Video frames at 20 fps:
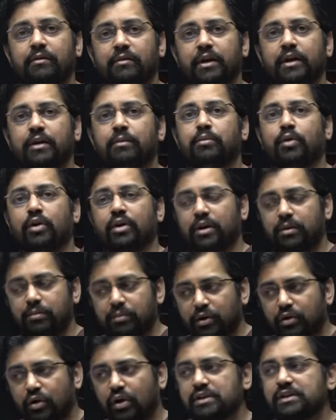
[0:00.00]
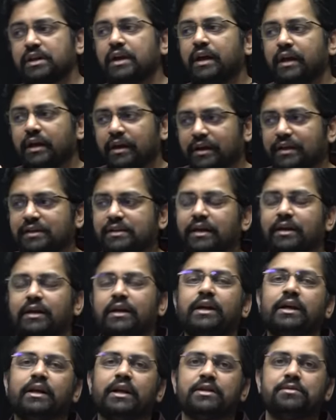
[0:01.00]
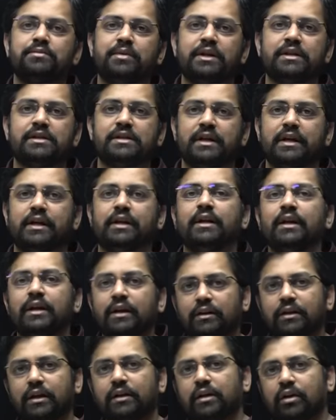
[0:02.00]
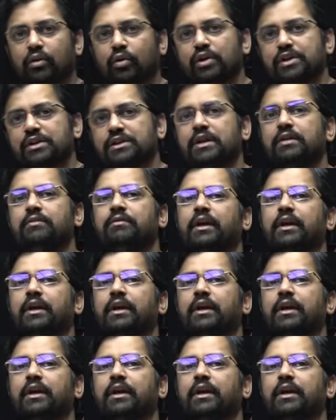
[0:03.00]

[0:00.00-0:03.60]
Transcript: very important, because recently it has been seen that the question